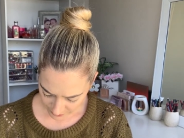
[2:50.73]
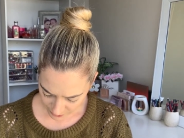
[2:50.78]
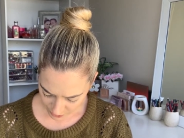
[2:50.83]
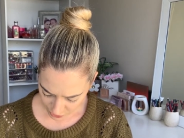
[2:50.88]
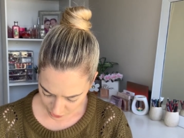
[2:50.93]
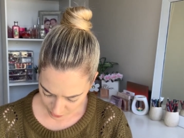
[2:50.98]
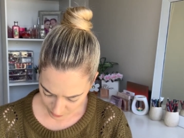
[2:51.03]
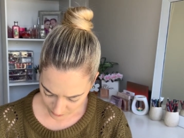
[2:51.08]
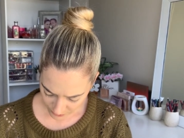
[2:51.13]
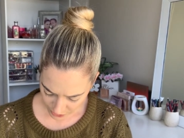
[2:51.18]
gonna
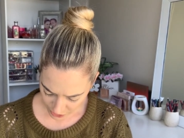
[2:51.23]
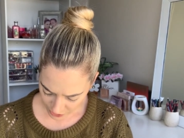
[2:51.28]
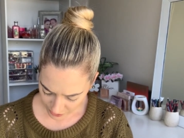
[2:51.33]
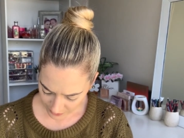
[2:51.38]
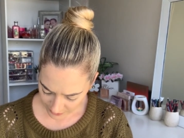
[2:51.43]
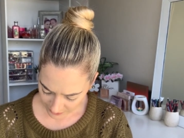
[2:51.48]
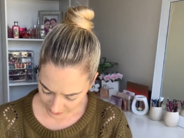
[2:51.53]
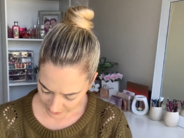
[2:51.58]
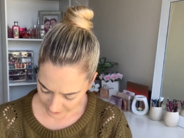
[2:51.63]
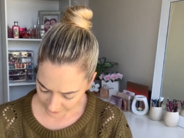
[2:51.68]
swatch
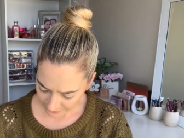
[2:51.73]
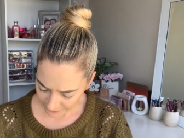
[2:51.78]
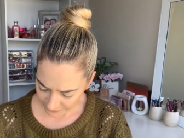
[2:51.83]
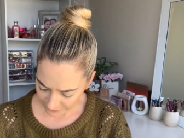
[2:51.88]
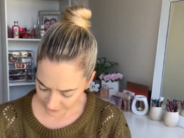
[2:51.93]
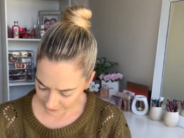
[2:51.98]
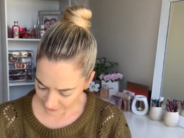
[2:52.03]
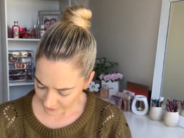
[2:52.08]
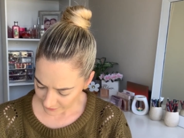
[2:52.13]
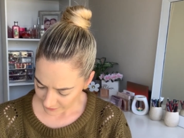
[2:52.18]
it
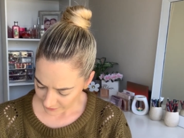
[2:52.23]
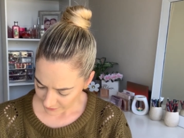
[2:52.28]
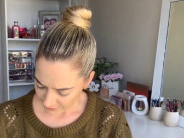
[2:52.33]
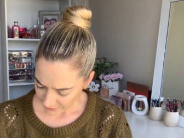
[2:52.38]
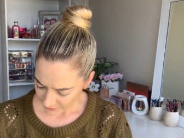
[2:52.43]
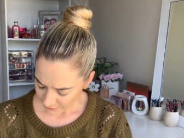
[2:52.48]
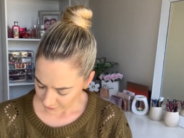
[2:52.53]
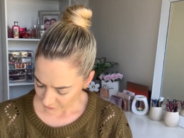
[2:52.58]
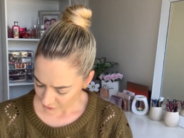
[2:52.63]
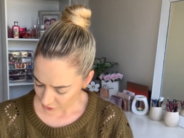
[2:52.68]
lightly,
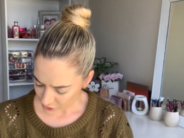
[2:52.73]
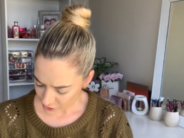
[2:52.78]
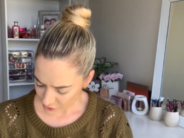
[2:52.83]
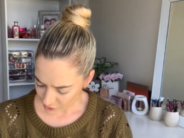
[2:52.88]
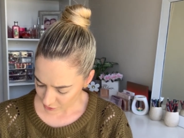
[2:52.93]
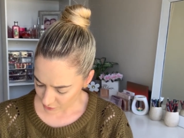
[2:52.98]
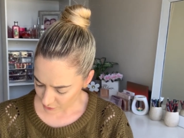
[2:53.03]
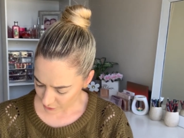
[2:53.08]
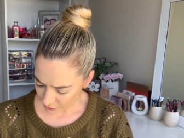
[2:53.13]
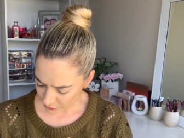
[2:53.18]

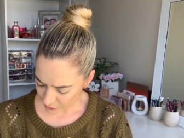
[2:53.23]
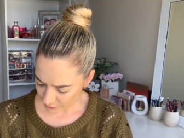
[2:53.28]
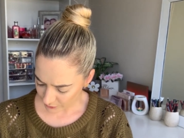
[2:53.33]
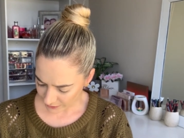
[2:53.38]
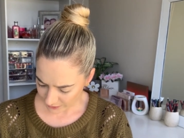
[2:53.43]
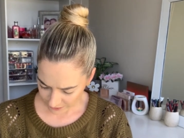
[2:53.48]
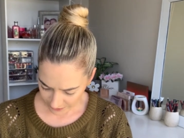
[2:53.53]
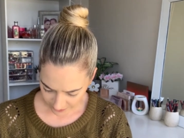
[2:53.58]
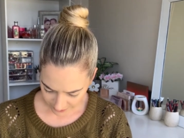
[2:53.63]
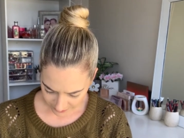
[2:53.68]
just all
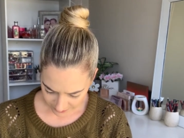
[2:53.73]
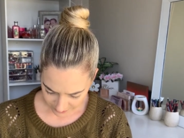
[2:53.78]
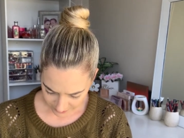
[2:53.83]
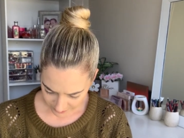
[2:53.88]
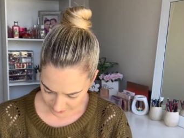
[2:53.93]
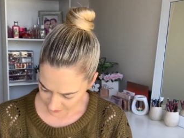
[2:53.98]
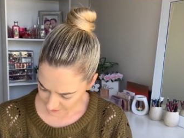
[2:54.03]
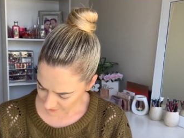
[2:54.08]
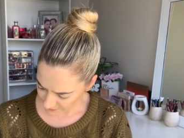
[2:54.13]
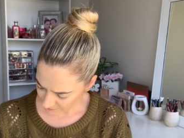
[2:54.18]
three
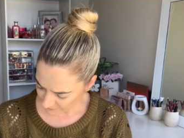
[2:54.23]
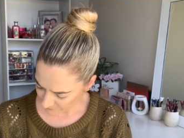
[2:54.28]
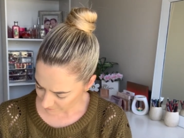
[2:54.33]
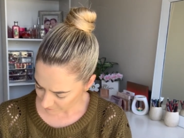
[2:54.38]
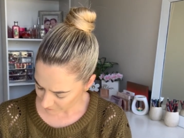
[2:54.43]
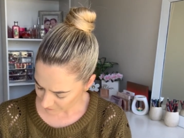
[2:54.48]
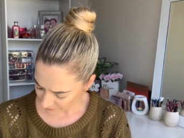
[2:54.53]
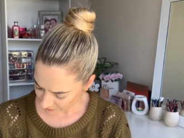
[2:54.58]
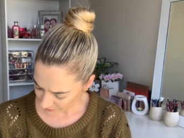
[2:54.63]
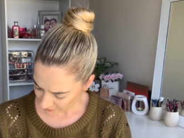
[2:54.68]
colors,
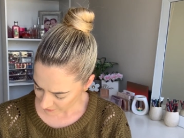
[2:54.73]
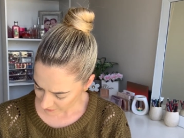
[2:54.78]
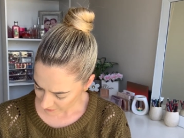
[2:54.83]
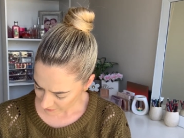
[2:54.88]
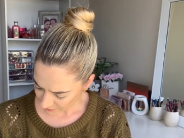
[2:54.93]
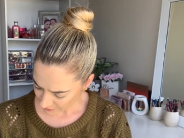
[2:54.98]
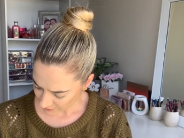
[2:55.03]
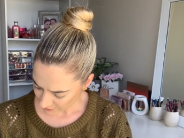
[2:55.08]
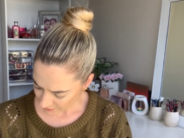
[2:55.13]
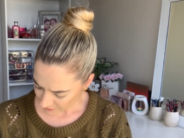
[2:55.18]

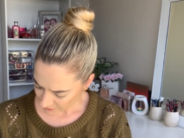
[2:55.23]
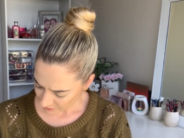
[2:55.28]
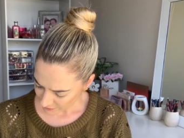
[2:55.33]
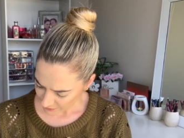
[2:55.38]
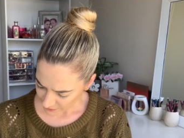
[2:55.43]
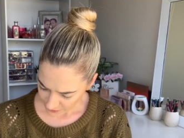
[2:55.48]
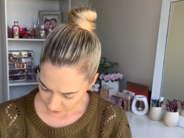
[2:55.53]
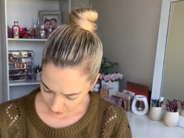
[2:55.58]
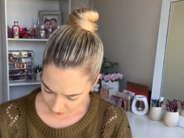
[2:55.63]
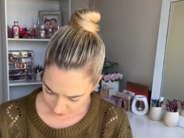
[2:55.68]

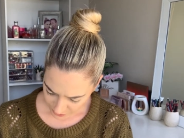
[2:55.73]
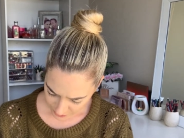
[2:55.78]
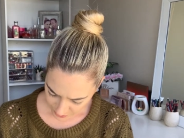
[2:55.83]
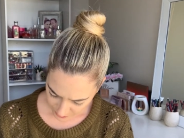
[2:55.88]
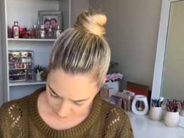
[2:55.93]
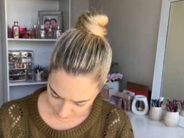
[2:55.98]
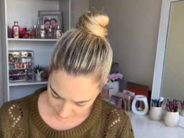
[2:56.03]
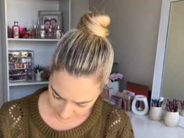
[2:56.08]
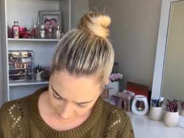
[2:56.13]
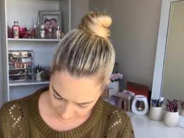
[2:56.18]
just
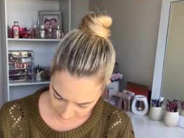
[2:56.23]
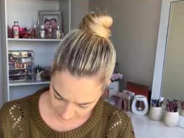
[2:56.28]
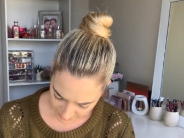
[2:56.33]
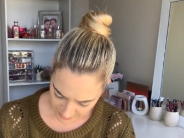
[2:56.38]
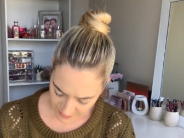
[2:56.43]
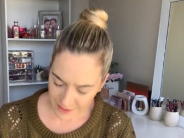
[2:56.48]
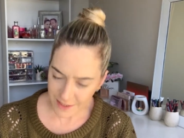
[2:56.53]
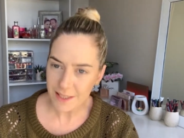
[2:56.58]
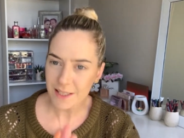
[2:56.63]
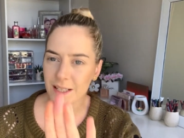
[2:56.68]
so we
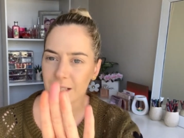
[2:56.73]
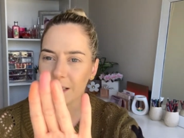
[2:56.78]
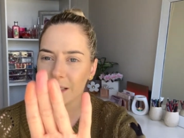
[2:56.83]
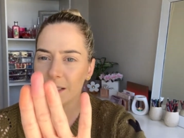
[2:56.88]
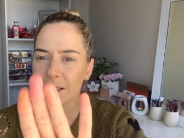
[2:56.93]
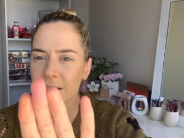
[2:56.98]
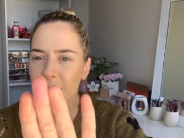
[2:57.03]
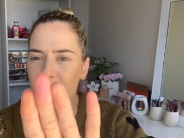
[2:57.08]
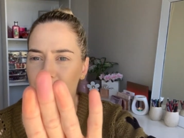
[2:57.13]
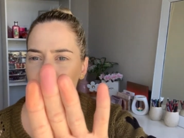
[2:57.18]
can
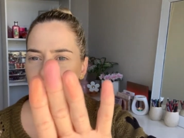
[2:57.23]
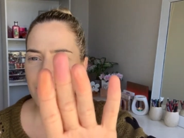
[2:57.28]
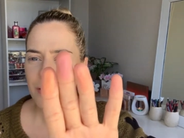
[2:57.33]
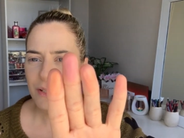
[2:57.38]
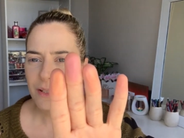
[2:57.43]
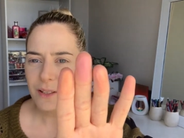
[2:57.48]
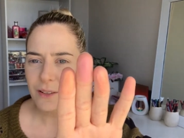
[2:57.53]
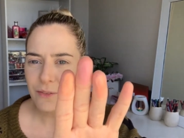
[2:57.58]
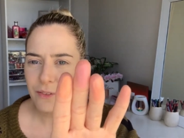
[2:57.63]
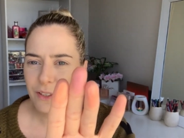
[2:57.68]
see.
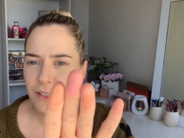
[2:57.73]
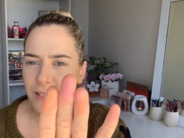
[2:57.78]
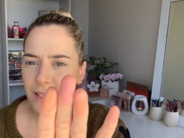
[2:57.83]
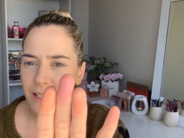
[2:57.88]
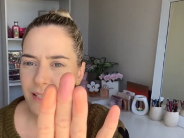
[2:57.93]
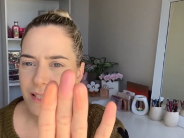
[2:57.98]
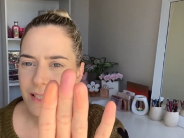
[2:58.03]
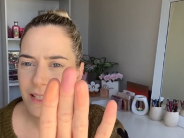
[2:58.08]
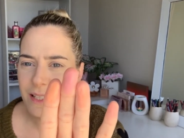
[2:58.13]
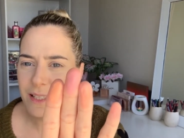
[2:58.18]
So if you
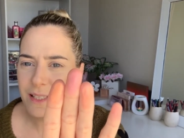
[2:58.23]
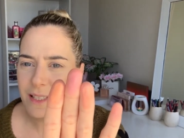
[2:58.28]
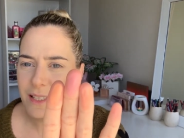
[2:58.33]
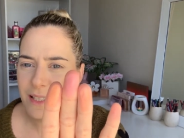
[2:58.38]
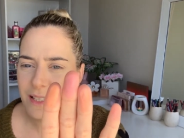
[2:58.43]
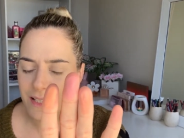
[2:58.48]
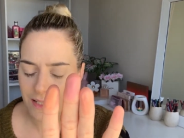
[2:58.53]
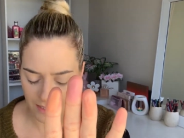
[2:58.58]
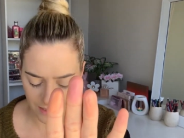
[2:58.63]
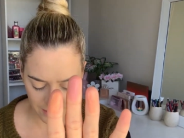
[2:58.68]
guys can
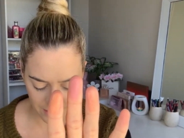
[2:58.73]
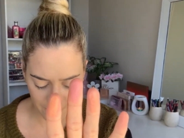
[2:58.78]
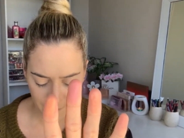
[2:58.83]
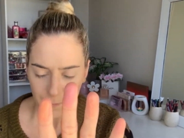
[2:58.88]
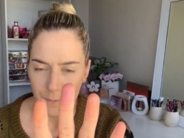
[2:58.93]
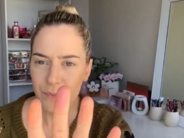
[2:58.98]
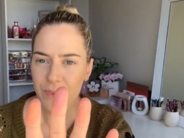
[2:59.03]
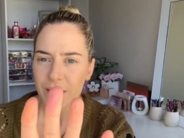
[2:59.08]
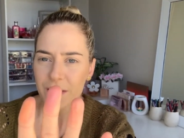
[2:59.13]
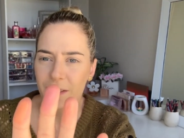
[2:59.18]
see,
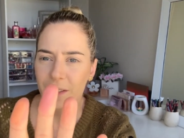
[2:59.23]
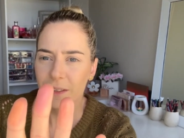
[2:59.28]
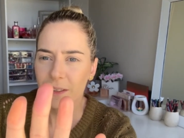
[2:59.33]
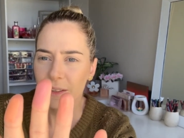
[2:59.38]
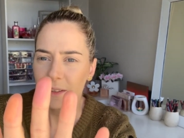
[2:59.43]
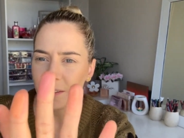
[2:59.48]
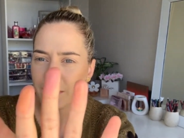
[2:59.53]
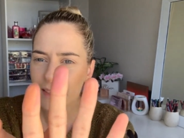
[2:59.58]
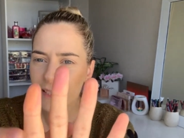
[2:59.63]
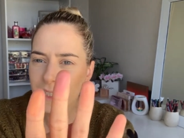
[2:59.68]

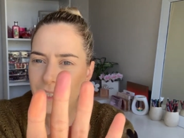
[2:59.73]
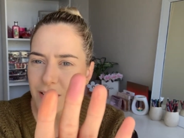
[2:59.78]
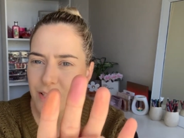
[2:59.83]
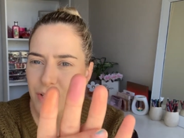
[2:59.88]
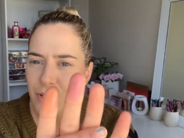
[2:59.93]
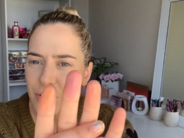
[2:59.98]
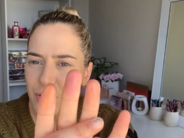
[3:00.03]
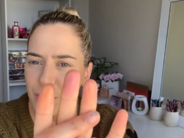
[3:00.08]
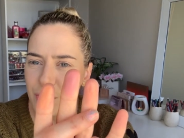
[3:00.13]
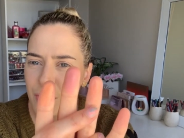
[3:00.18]

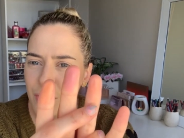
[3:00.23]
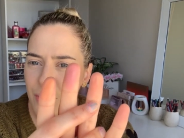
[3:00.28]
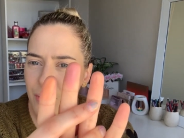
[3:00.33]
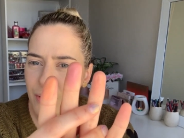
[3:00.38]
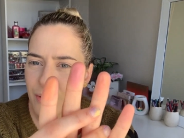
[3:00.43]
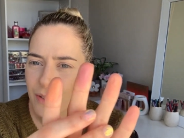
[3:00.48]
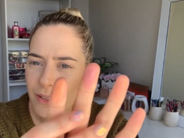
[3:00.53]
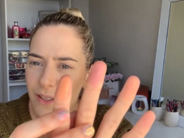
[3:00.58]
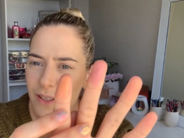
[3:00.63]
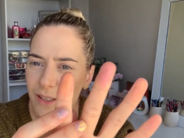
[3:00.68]
these
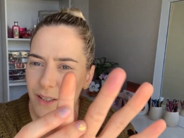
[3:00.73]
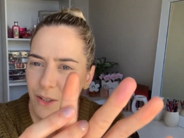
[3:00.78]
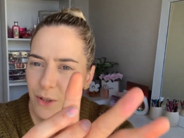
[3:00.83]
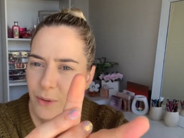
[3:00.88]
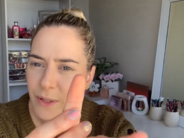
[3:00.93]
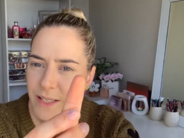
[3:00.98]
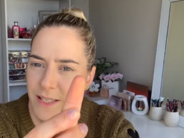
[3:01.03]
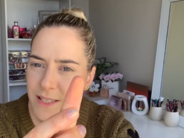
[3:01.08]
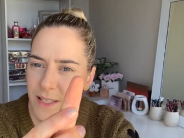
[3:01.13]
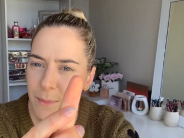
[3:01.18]
two are
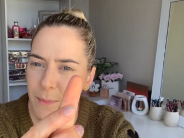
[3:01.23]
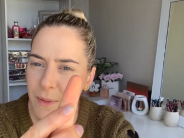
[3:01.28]
quite